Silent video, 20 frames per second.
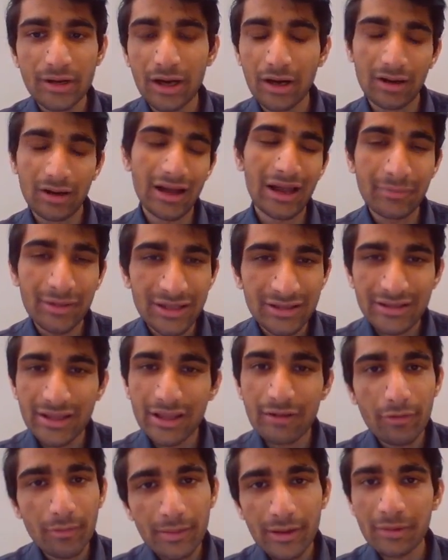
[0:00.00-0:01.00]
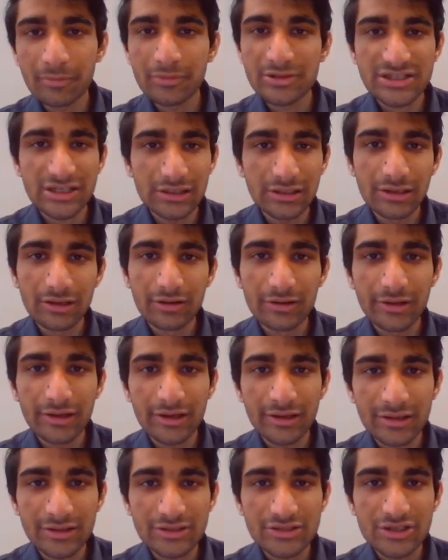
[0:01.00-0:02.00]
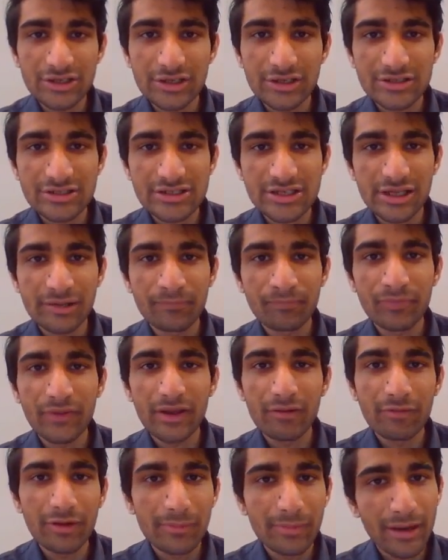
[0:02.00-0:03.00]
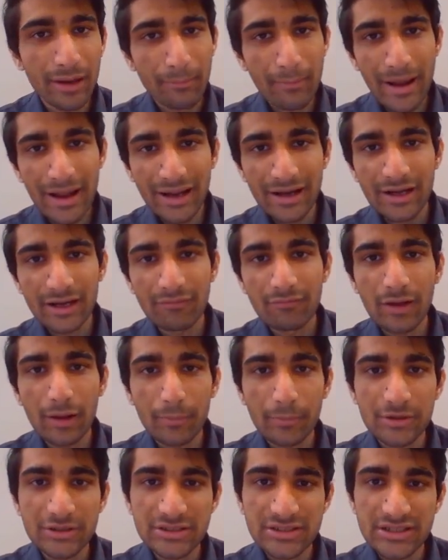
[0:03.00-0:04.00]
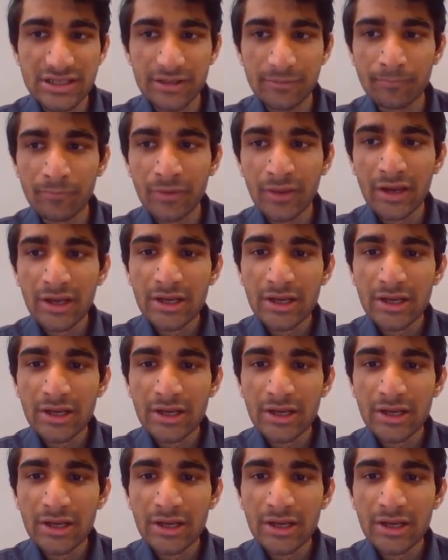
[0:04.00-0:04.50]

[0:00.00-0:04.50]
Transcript: There will be a machine learning engineers team. There will be a backend developers team.